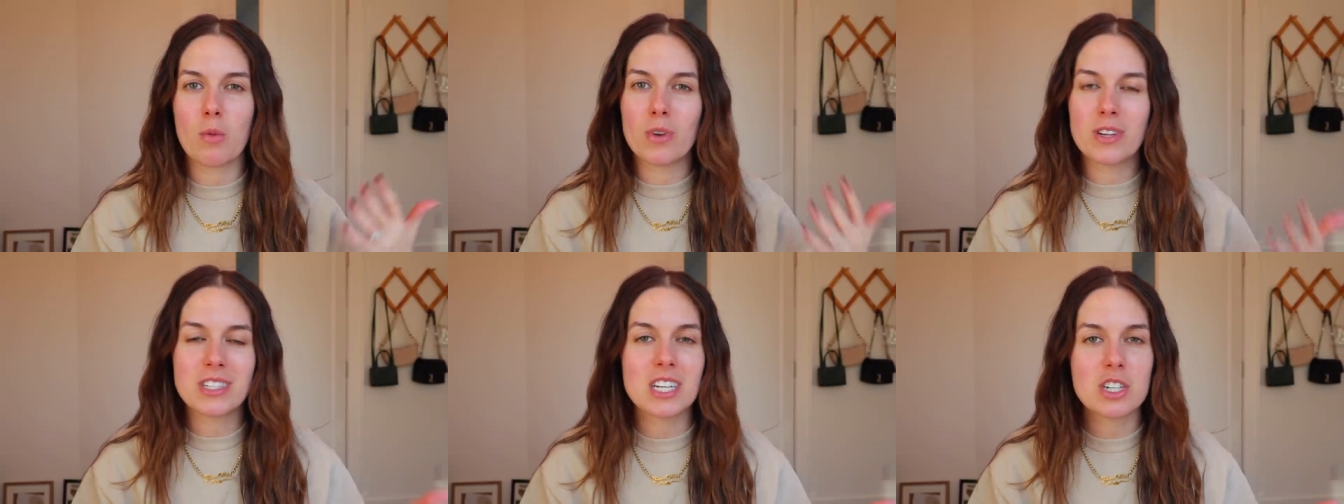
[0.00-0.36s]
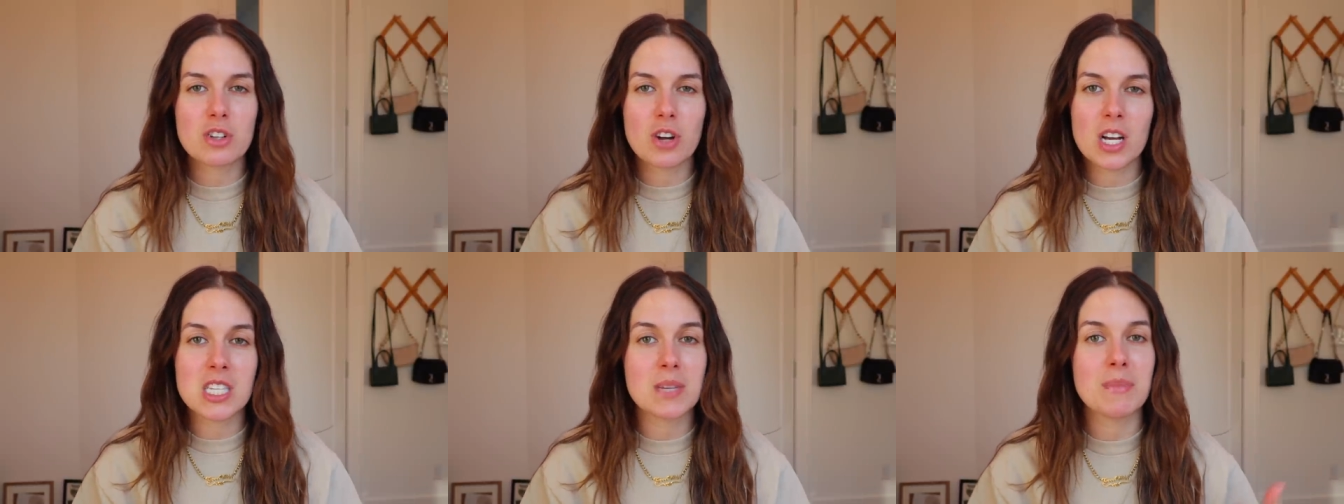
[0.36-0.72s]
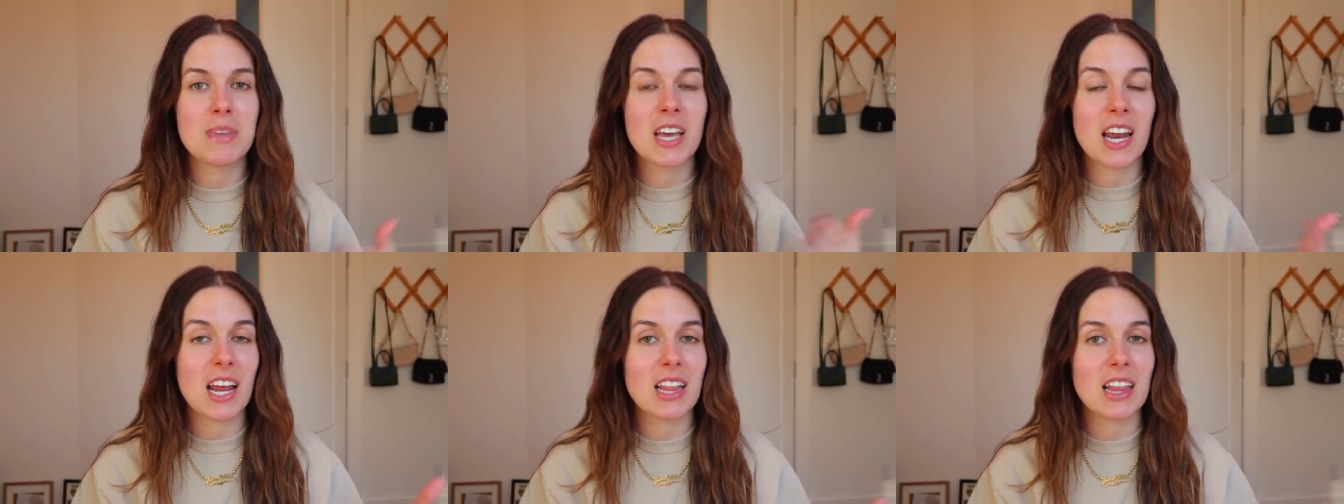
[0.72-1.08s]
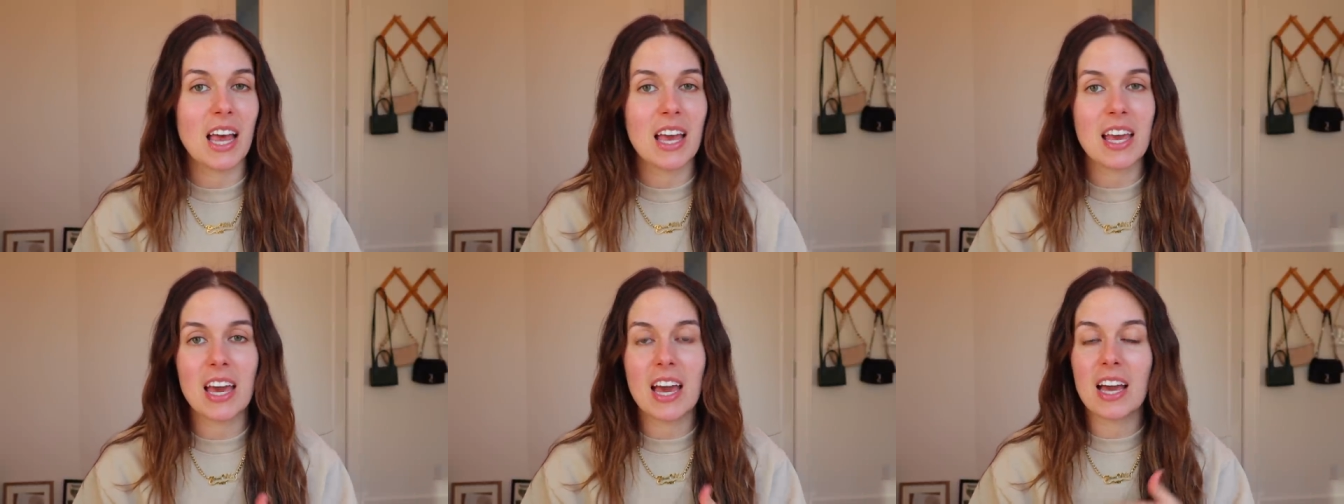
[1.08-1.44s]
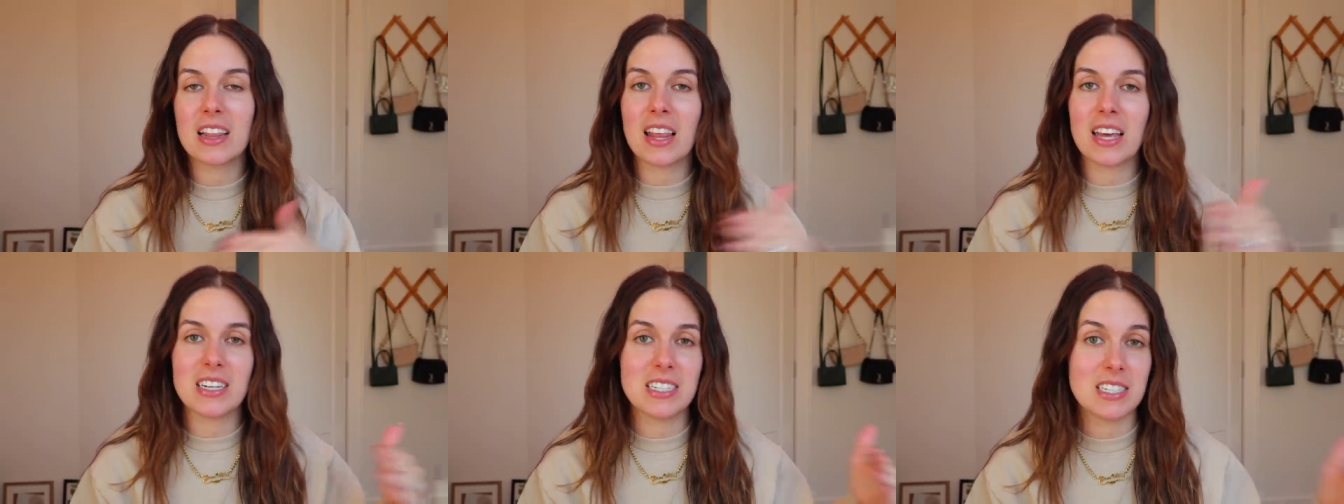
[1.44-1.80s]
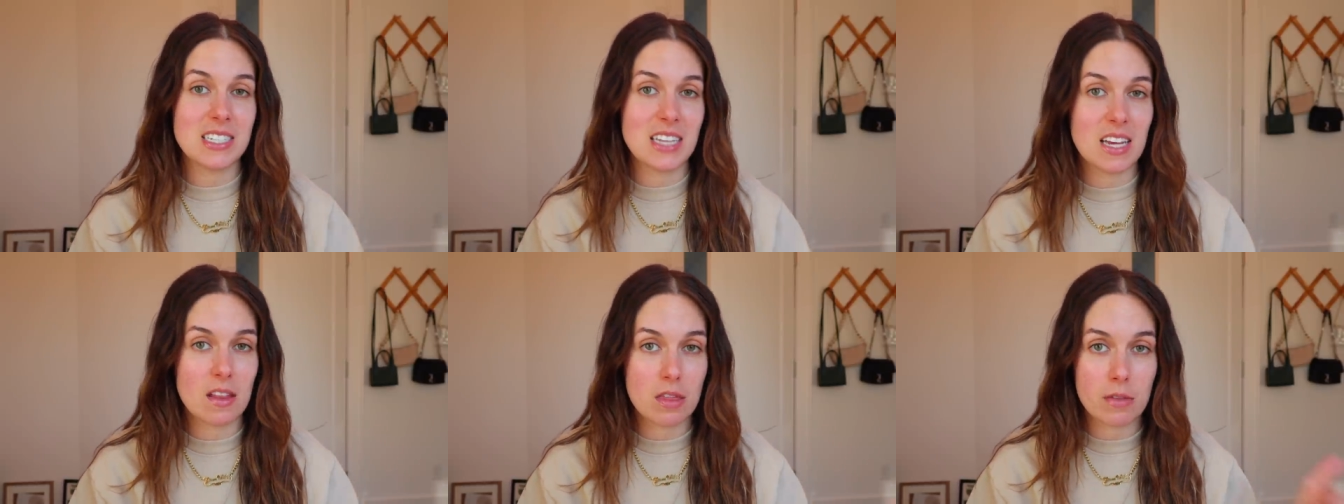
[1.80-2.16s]
Once I try something and I like it, I like to
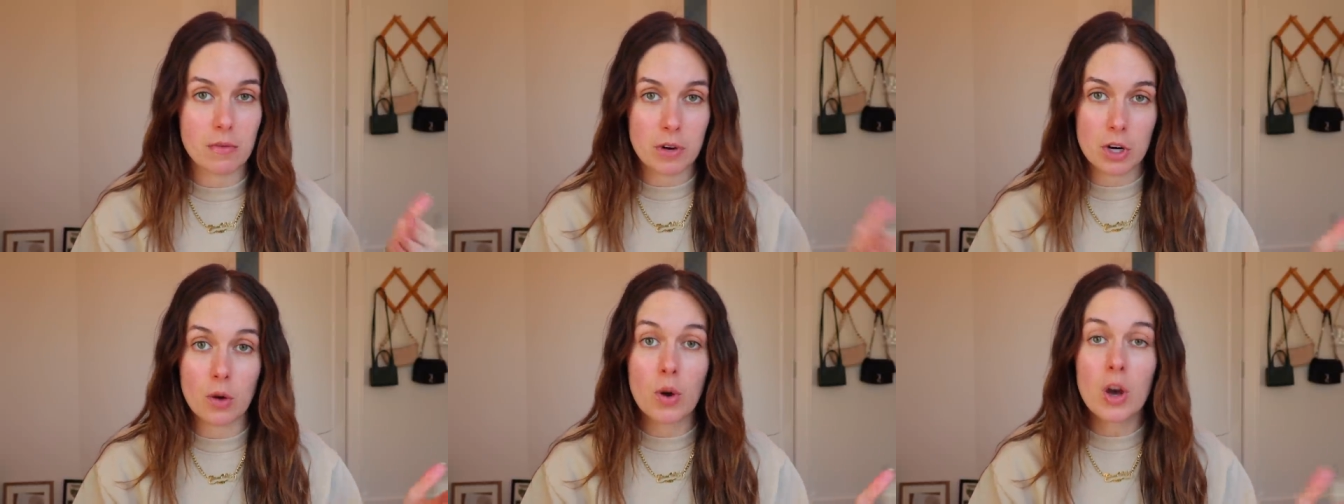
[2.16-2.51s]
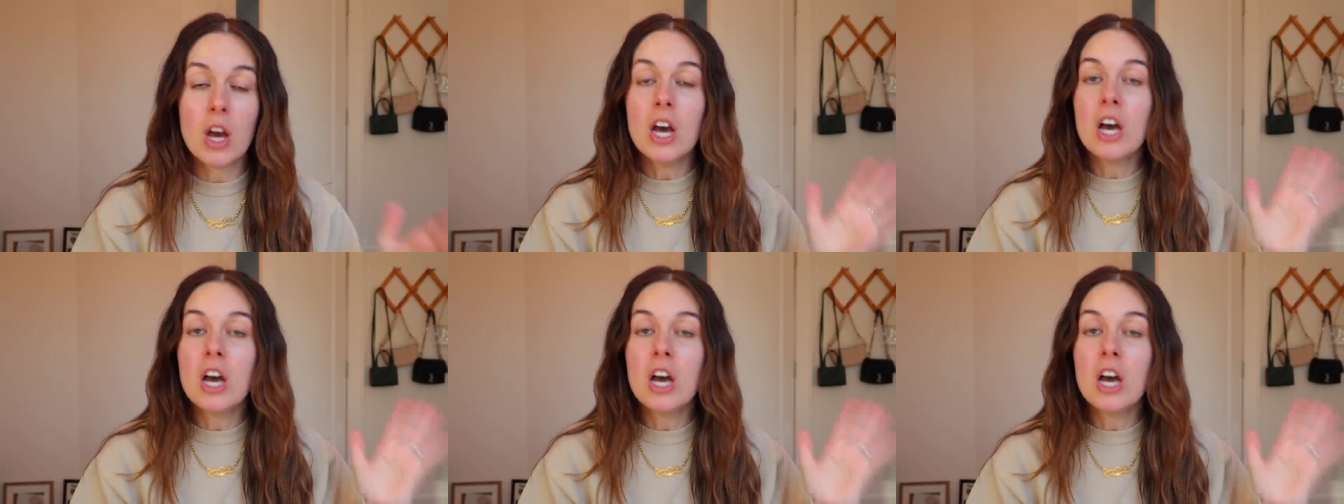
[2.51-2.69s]
see it through.